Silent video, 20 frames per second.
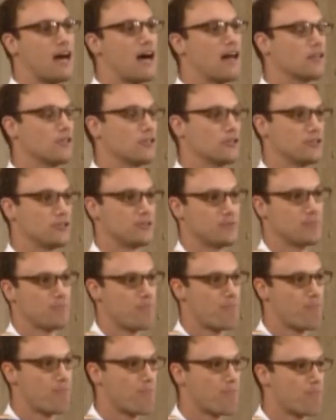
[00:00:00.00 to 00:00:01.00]

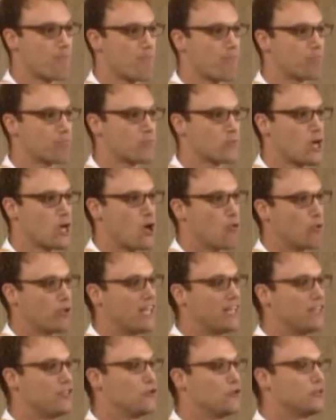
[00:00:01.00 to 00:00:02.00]

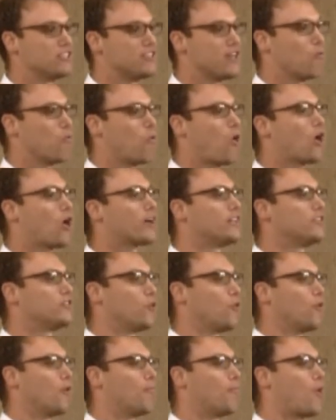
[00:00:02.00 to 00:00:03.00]
What they do is they walk
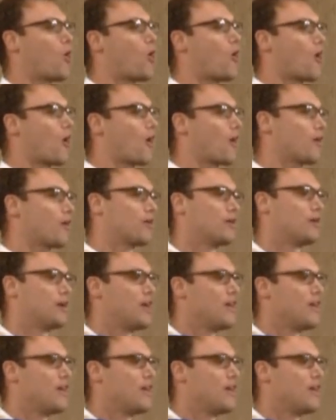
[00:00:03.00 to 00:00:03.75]
into a bar,